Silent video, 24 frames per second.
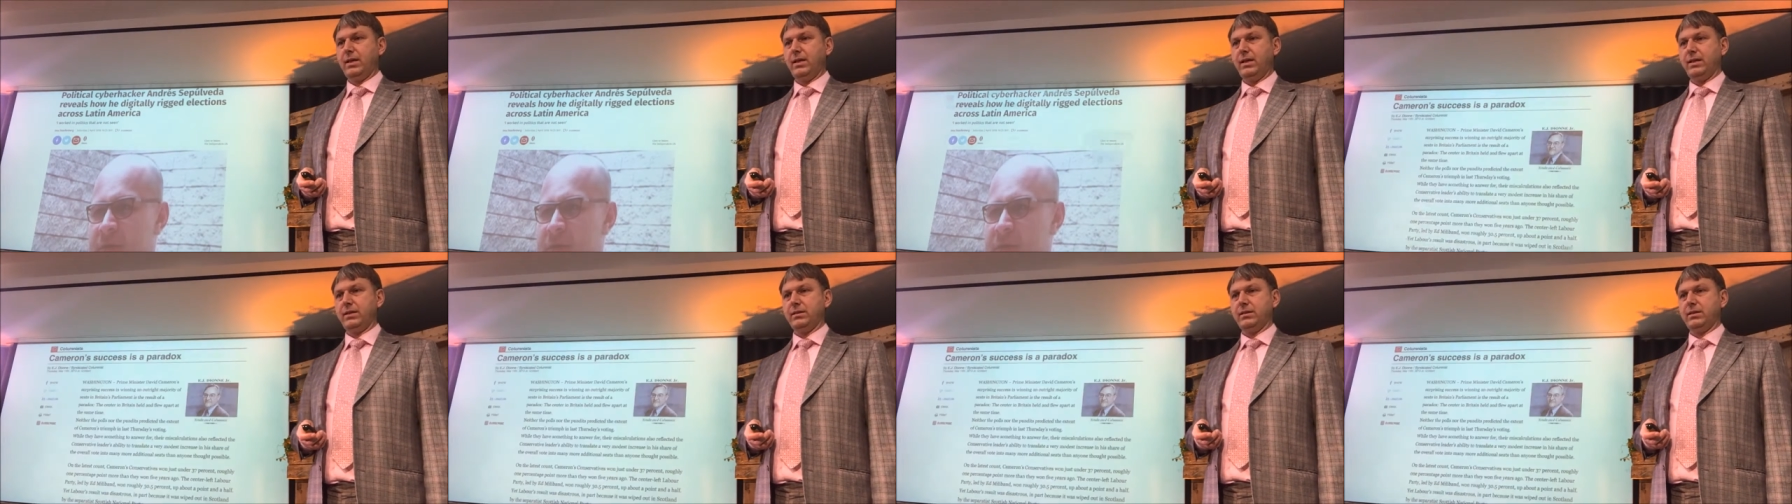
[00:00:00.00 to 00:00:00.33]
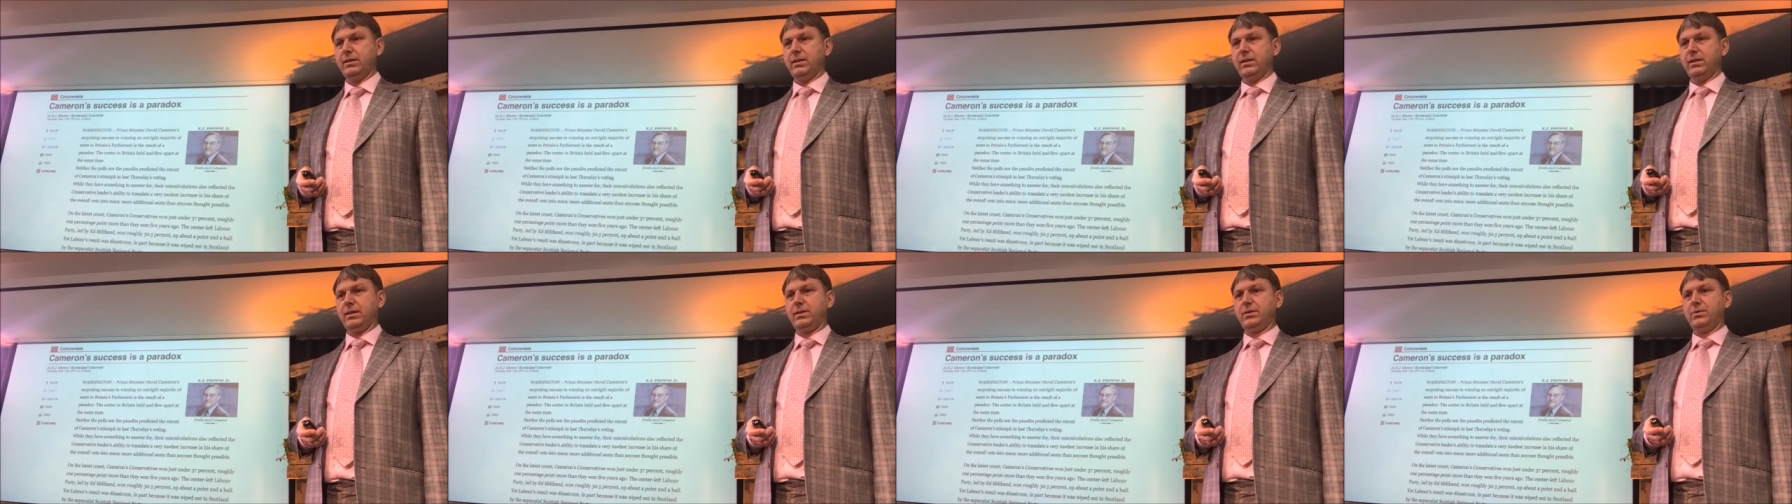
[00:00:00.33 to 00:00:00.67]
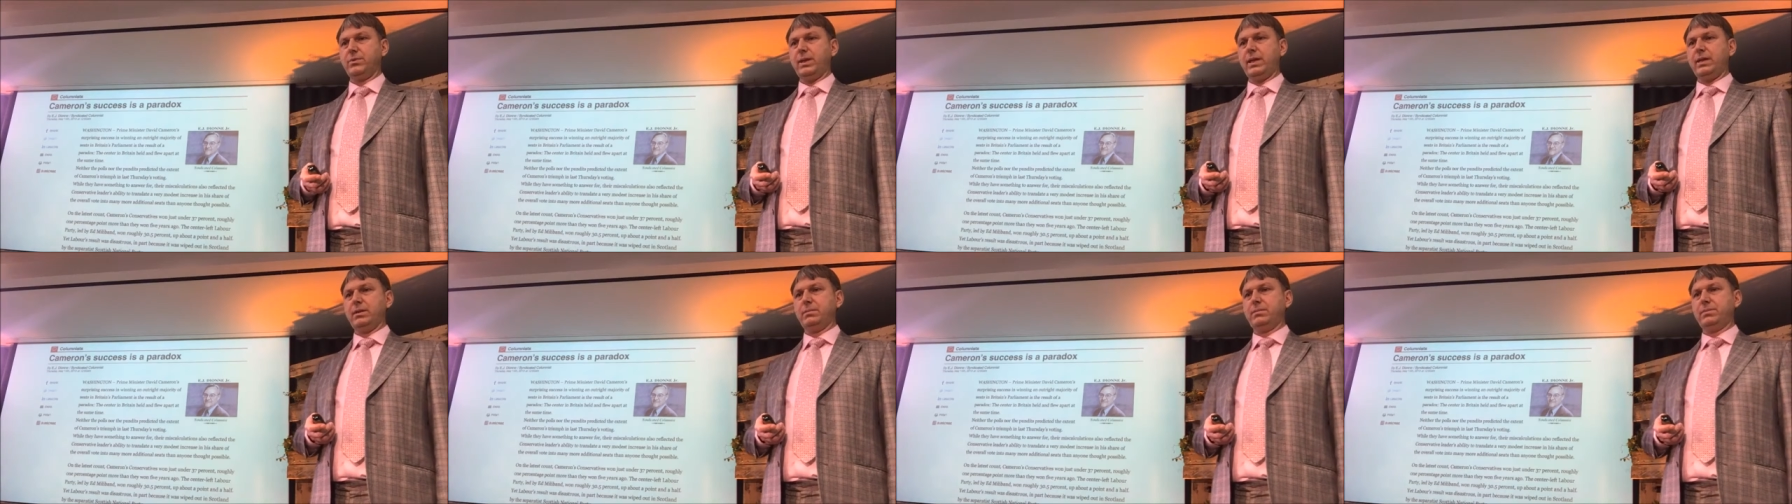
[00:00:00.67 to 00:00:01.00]
in
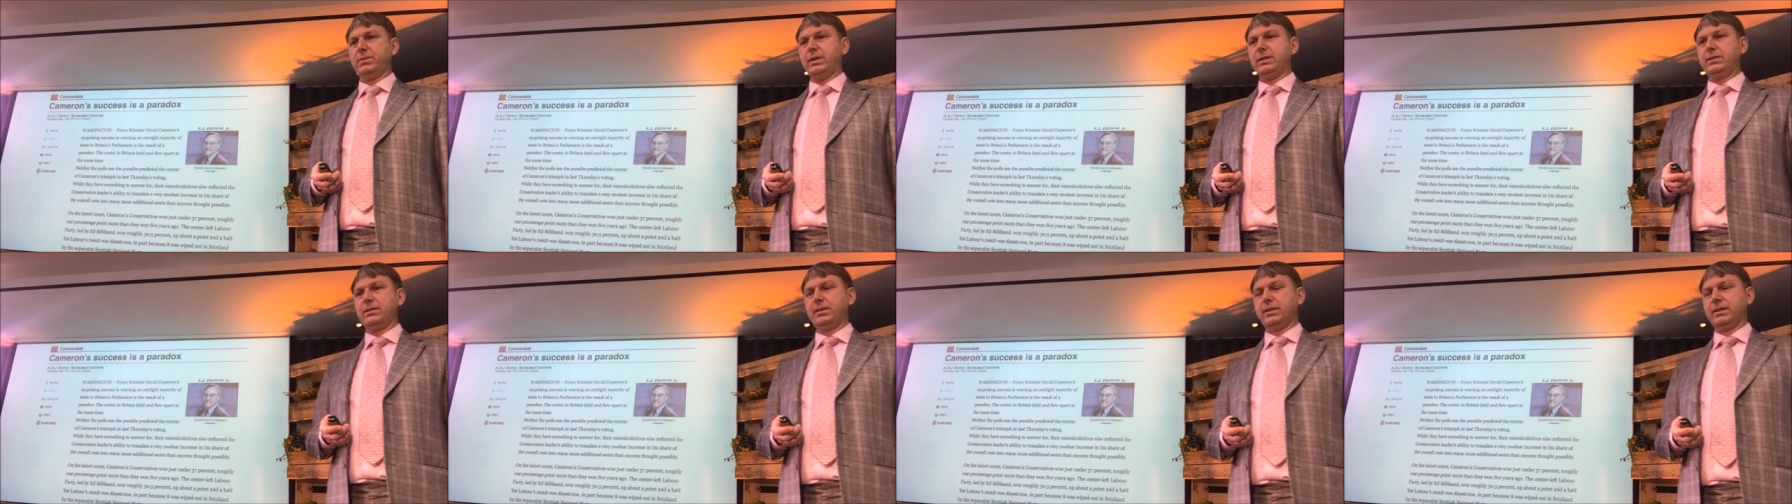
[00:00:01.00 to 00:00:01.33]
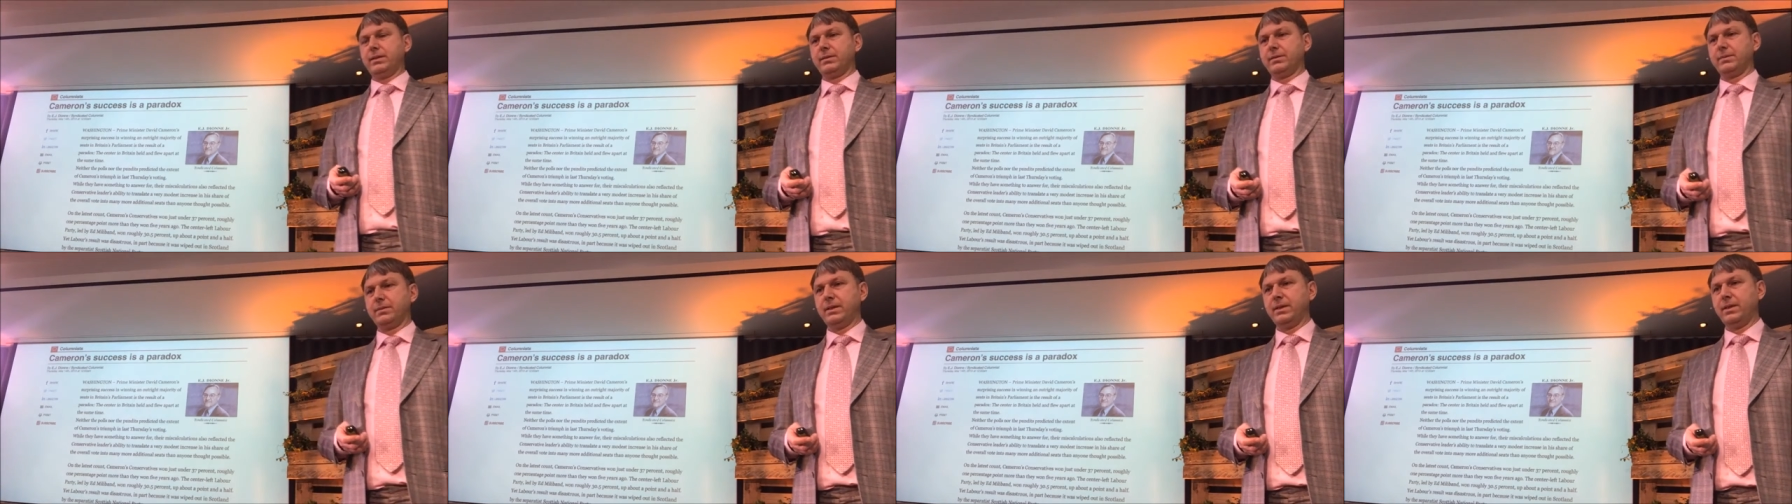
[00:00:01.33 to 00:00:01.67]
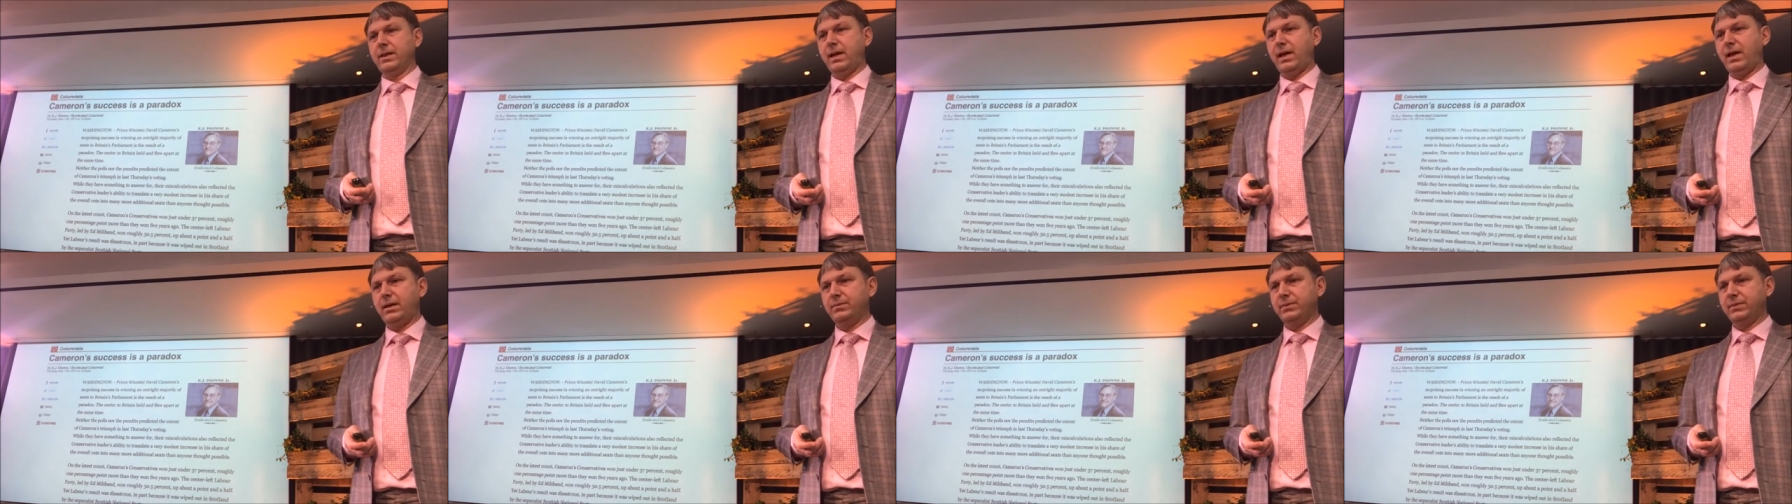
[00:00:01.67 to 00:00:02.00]
uh, Great Britain,
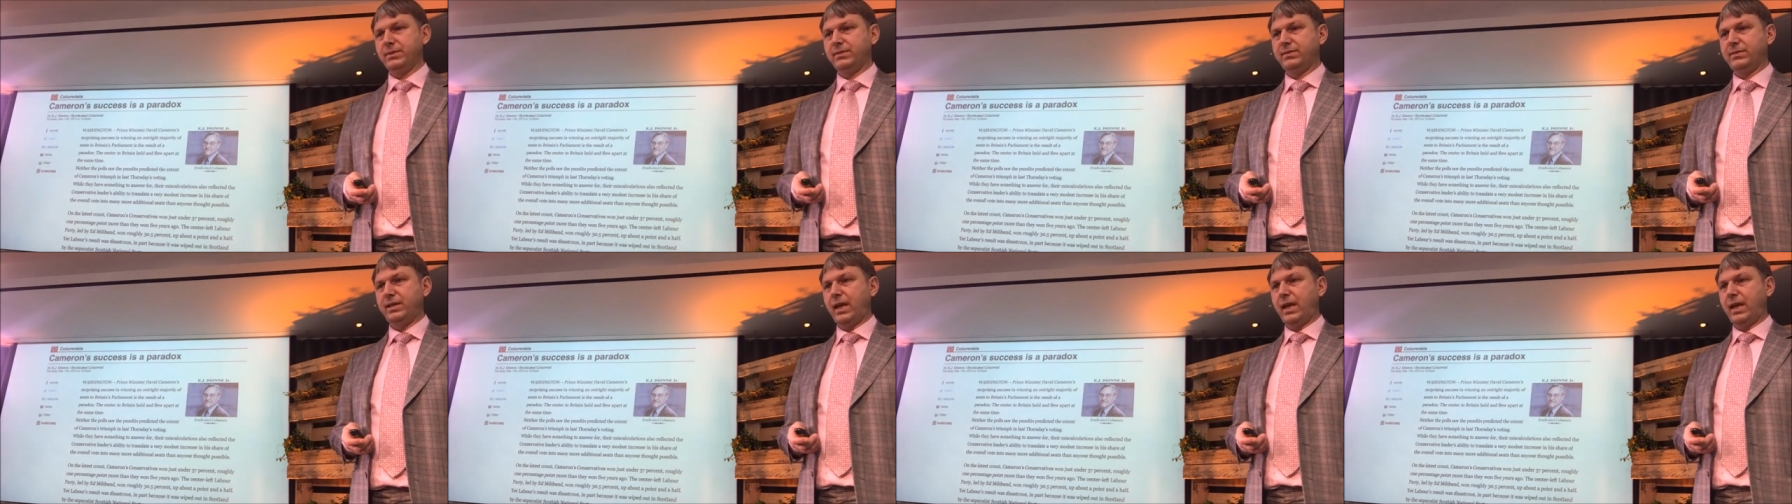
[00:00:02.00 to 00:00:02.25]
I would